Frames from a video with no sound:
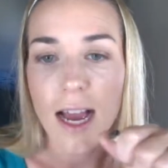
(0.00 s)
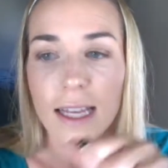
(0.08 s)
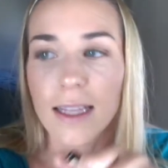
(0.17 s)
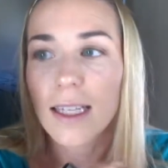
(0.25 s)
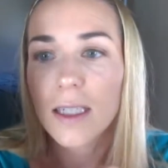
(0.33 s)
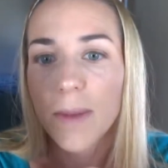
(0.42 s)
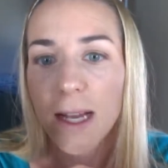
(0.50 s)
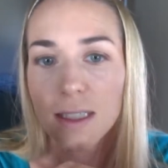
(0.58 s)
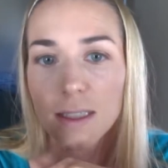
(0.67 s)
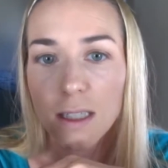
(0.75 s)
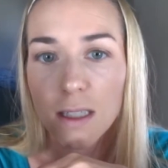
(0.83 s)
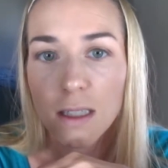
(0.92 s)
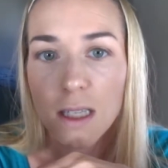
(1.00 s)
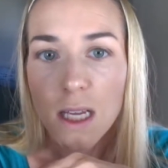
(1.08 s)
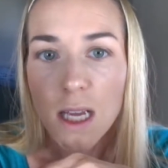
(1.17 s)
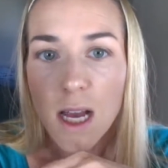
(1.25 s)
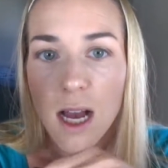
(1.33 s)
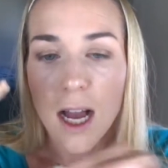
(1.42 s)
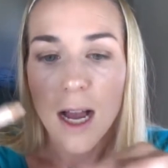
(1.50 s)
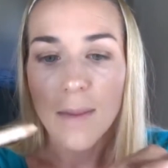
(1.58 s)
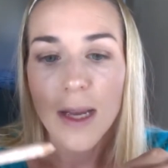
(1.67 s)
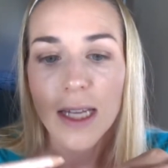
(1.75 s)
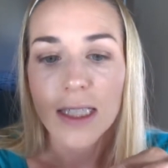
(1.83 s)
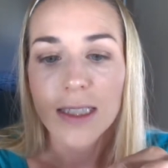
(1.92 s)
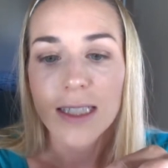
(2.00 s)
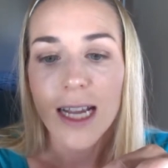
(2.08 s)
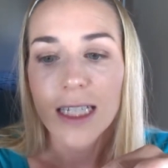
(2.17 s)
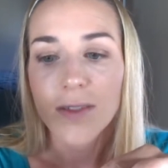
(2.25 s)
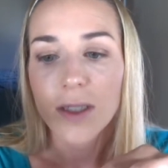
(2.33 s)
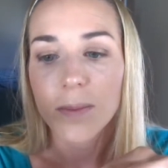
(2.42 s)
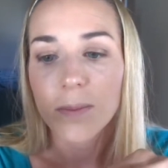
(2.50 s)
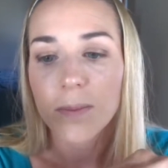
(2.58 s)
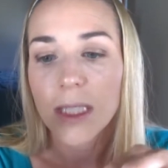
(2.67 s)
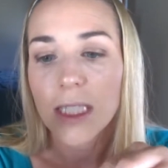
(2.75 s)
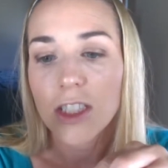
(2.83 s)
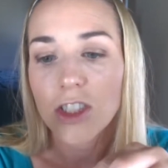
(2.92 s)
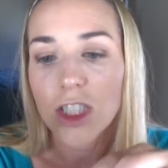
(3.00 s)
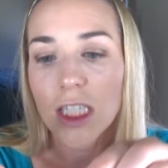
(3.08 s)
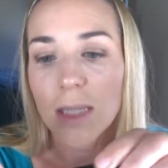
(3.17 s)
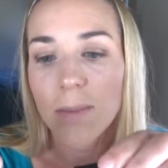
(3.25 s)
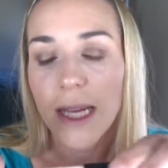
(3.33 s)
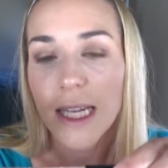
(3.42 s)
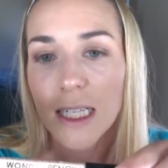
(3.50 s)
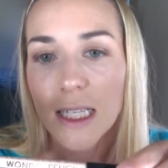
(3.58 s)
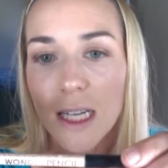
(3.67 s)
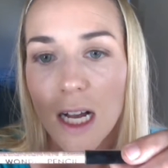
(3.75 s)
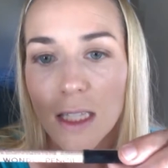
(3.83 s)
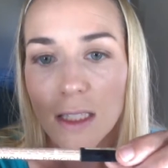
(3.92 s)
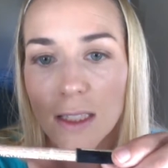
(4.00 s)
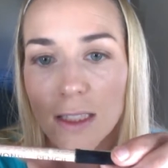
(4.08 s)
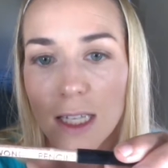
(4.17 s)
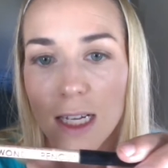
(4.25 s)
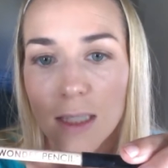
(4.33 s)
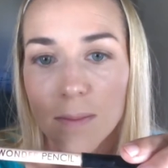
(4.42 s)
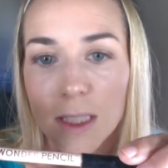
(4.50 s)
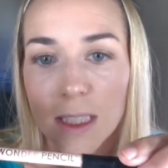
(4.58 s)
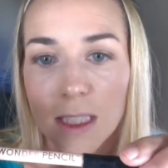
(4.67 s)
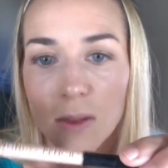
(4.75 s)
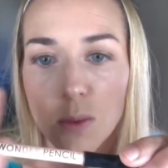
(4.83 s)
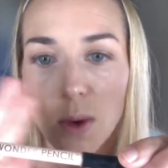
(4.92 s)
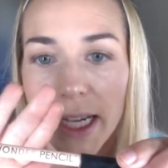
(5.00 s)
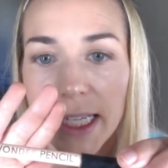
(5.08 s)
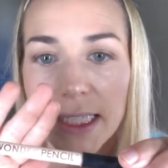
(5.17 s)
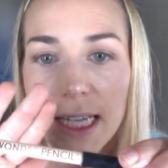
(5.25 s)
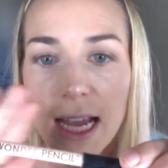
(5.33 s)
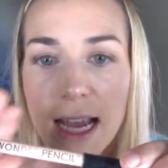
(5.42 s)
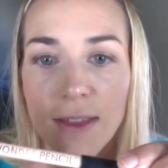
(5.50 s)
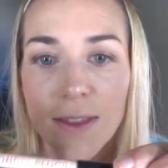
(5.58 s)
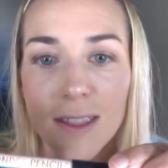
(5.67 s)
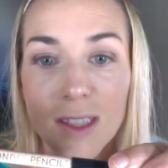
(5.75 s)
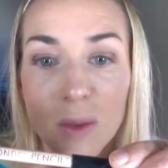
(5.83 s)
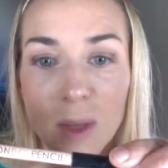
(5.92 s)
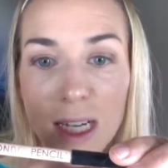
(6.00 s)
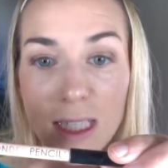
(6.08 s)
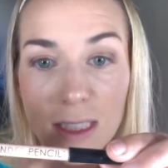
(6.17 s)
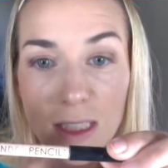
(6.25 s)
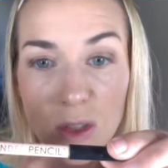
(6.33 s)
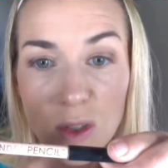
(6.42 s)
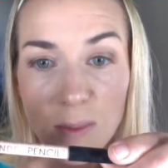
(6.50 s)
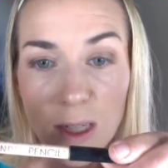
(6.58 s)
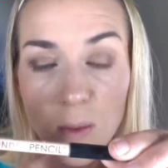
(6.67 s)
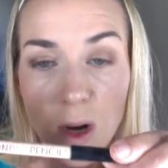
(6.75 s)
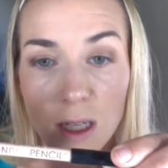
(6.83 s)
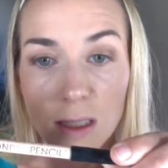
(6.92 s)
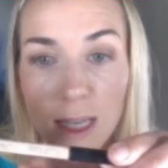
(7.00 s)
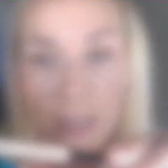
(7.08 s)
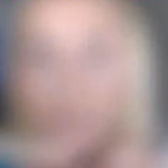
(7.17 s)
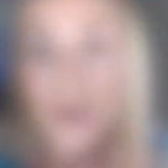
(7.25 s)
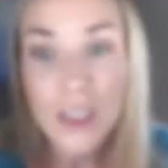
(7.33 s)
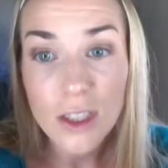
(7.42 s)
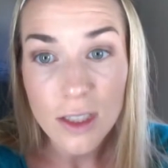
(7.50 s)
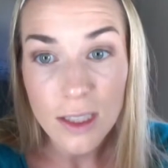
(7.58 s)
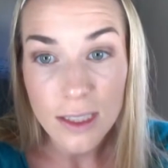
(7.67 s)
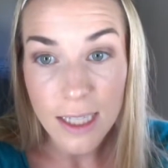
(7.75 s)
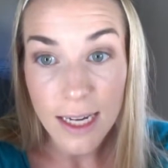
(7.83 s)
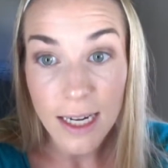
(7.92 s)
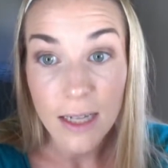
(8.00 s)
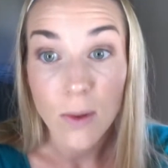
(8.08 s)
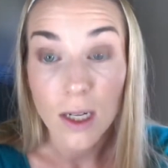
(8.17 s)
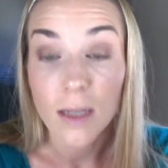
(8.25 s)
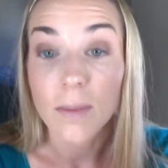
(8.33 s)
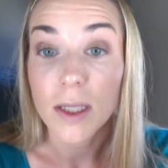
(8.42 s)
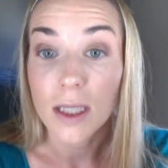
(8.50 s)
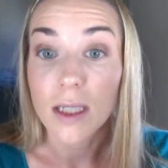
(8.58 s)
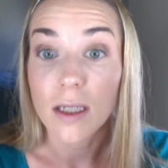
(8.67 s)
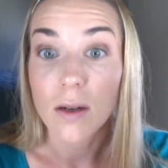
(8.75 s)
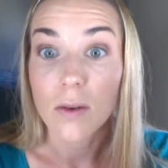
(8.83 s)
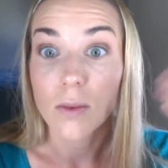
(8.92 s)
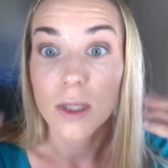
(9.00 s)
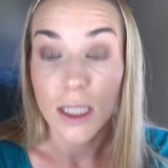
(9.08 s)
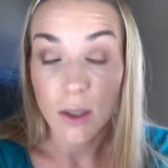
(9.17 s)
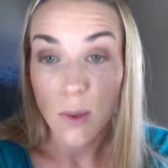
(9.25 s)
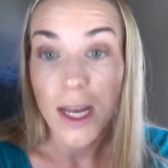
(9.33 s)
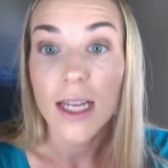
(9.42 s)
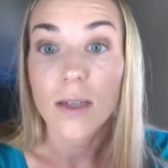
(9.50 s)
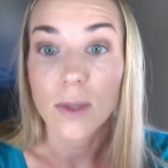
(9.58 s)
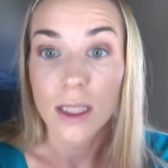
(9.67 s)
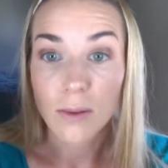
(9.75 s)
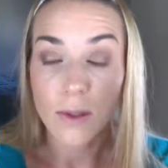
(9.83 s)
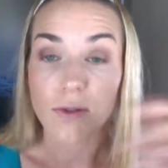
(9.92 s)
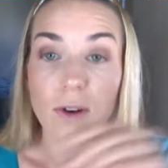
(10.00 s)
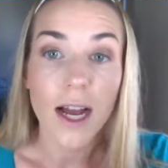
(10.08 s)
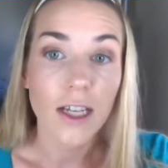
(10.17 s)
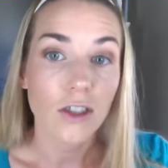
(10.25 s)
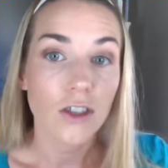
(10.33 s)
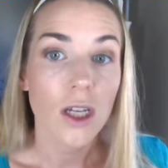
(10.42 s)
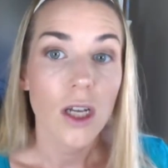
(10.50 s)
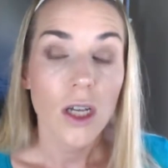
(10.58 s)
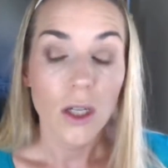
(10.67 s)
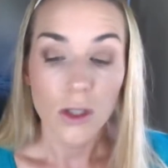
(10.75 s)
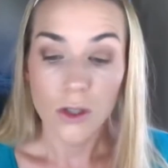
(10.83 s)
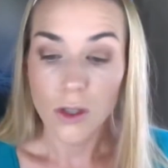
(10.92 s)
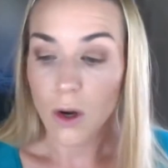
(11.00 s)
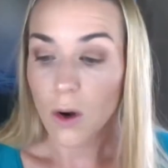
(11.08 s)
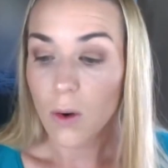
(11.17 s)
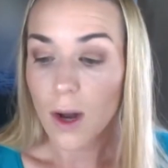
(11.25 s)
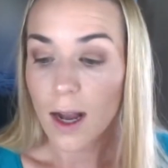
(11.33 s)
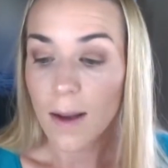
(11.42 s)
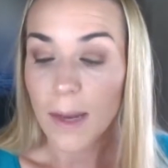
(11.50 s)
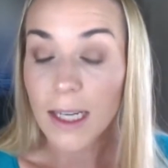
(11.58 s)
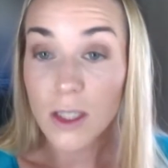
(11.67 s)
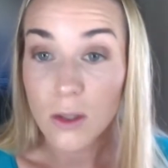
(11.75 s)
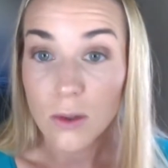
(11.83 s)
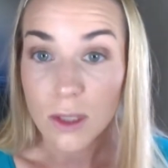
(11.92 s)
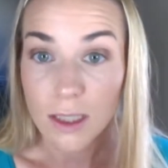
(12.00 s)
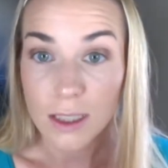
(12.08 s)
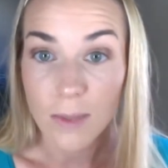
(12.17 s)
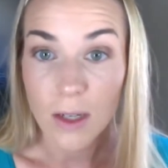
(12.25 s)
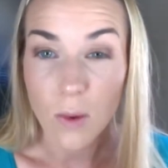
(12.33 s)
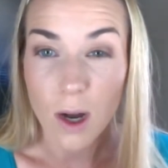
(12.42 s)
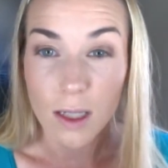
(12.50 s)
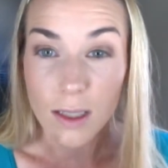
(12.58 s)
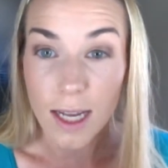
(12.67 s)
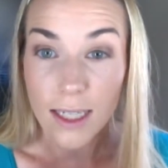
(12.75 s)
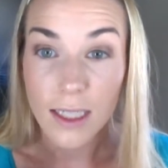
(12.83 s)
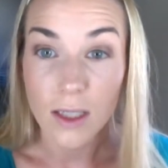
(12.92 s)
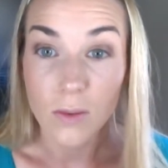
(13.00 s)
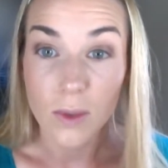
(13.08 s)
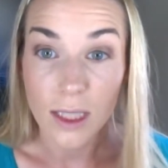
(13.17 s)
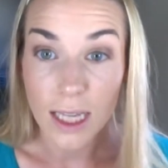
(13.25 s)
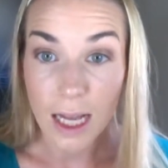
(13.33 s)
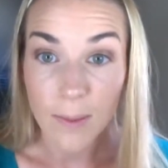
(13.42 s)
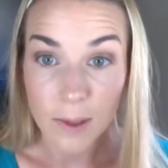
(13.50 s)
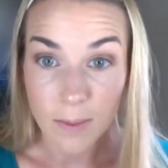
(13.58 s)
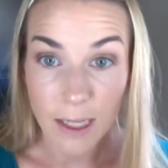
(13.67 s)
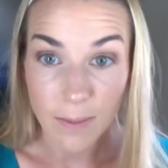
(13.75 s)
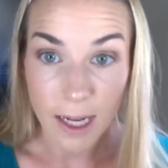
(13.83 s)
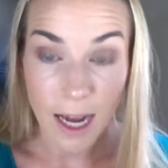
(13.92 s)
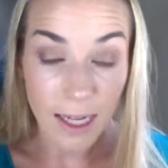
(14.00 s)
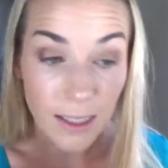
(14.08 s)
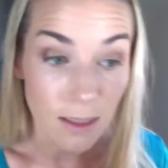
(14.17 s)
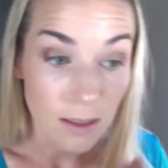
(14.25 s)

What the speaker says: eyeliner pencil, and it's kind of a peachy pink color. It's not completely white. This is what I like to use in my waterline. Usually during the day I want to appear really awake, really refreshed, so I use this in my waterline, and it really helps make my eyes